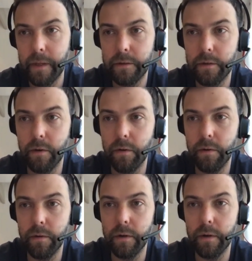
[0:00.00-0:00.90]

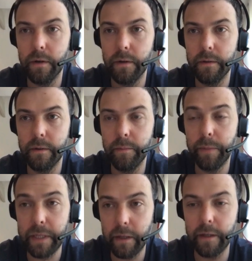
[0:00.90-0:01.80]
So
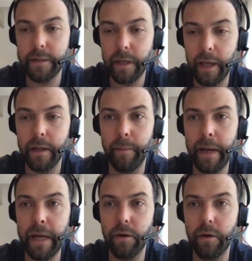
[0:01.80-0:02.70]
but it's again a
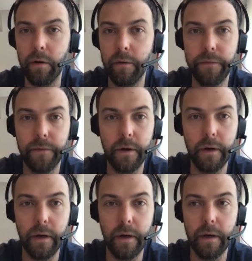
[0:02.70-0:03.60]
matter of
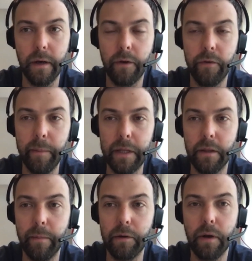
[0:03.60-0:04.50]

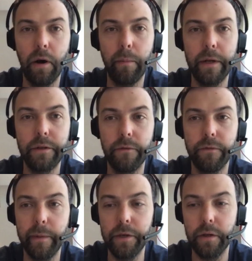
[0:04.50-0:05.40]
agreement about how much
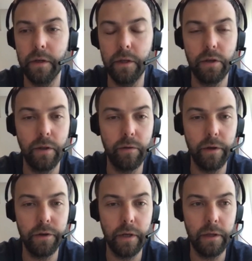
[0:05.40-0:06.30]
information each loan
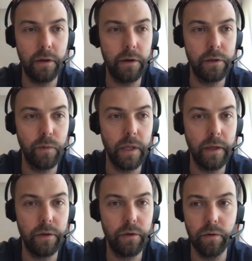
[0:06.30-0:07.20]
originator is
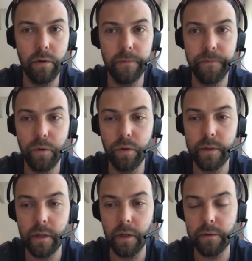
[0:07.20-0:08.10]
willing to
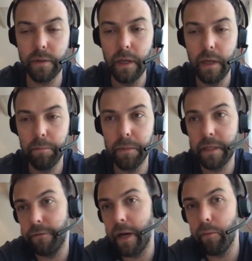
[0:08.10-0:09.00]
disclose. But
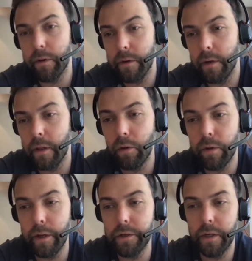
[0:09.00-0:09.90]
if I were a
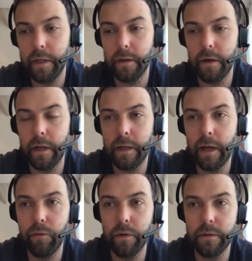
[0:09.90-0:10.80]
loan originator and
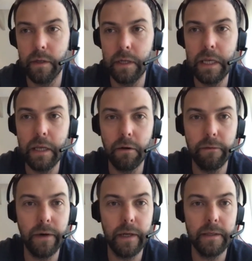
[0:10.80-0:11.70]
I was in need of
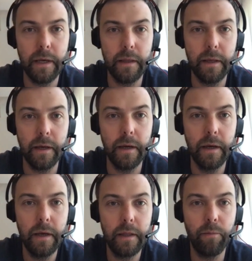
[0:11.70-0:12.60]
funds, I think
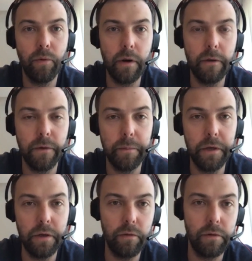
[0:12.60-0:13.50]
the more
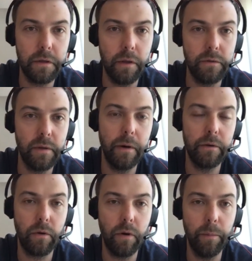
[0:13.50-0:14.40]
information you disclose about
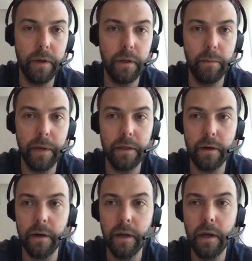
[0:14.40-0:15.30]
the company, the
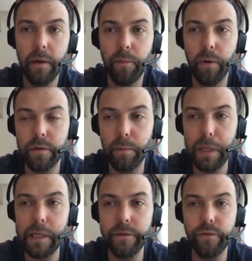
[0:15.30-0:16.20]
better
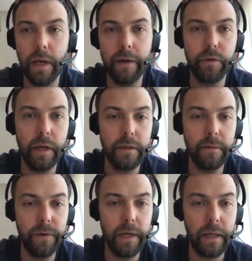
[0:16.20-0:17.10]
possibilities you have to get
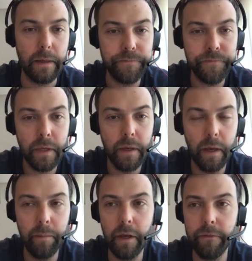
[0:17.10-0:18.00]
some funding.
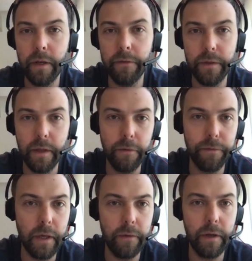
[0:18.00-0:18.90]
Even if
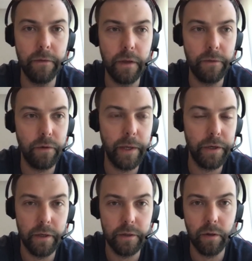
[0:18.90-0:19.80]
the
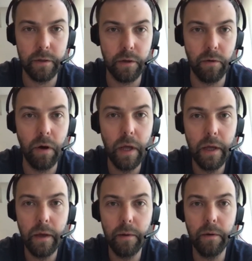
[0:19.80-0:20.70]
information is not so
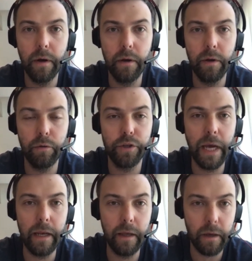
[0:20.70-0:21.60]

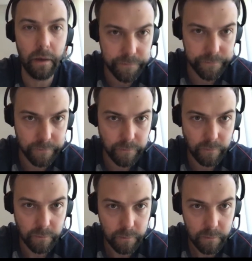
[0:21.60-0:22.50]
shining,
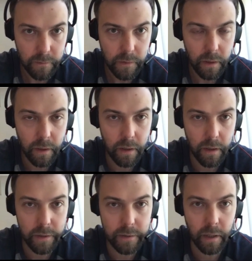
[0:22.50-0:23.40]

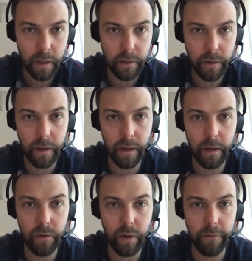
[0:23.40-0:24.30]
it's
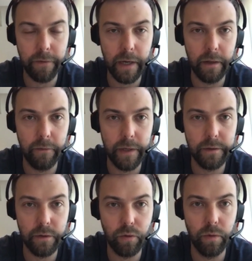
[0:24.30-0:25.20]
still you can find
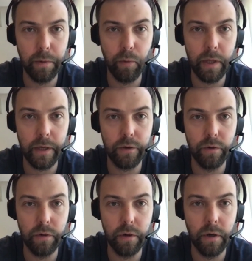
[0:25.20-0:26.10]
investors who would be willing
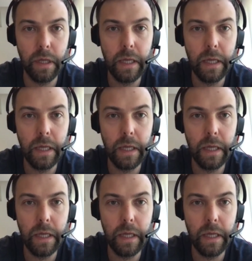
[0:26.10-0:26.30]
to